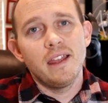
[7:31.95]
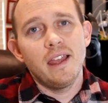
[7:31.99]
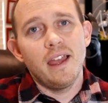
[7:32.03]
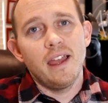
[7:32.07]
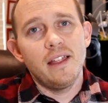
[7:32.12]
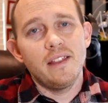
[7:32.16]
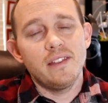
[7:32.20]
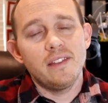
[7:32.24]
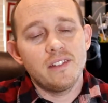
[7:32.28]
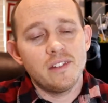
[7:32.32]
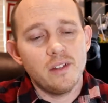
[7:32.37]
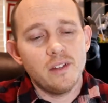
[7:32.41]

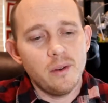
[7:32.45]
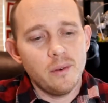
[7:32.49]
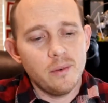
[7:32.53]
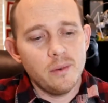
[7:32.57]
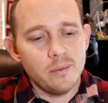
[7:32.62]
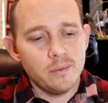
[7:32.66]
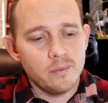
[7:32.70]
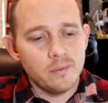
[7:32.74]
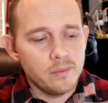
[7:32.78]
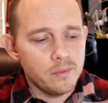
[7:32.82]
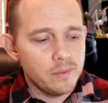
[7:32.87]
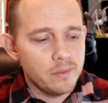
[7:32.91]
And
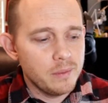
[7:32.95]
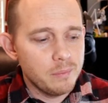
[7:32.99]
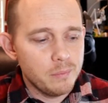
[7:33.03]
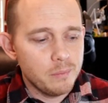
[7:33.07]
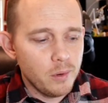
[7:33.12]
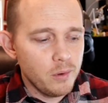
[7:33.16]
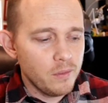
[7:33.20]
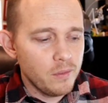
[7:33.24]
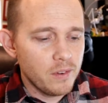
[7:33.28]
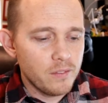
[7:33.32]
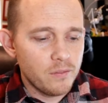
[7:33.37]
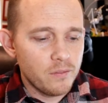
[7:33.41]
so
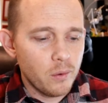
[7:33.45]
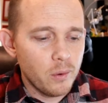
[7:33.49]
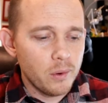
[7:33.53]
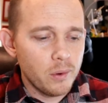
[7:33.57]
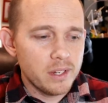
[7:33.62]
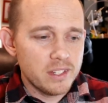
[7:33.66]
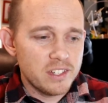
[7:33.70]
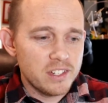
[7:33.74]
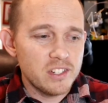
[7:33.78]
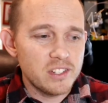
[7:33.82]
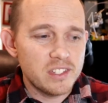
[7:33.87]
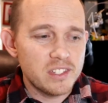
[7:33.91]
moving forward,
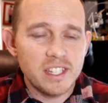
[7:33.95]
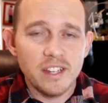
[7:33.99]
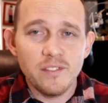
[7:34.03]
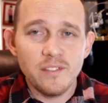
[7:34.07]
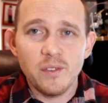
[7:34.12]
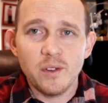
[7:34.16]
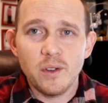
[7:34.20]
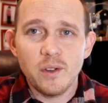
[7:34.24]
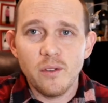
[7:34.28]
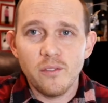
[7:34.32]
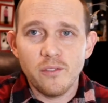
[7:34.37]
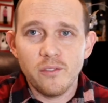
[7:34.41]
it's just
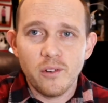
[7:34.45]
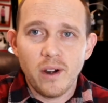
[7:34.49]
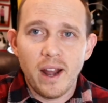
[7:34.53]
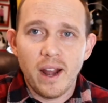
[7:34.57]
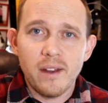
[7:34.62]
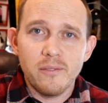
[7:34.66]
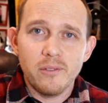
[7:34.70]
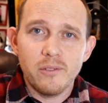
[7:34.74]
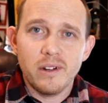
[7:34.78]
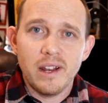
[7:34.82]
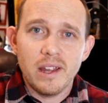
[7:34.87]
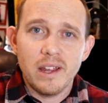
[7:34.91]
difficult for
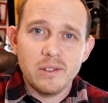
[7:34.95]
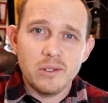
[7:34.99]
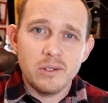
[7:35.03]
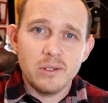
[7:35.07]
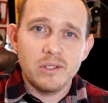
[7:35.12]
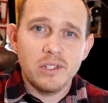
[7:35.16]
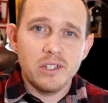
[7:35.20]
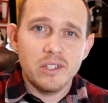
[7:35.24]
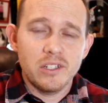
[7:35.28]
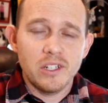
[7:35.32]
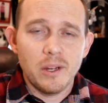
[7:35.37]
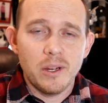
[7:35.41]

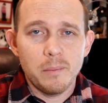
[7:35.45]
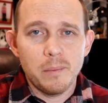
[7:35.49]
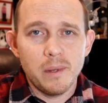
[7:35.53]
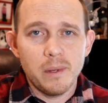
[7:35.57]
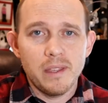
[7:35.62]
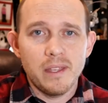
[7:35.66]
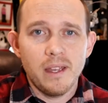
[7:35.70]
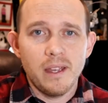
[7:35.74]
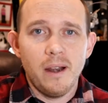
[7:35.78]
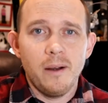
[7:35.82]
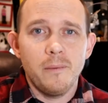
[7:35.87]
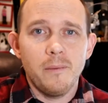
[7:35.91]
advertisers to jump
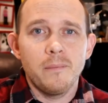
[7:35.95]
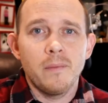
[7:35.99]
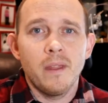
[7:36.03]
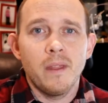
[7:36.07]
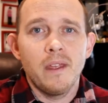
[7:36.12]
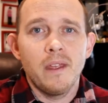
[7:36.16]
in there.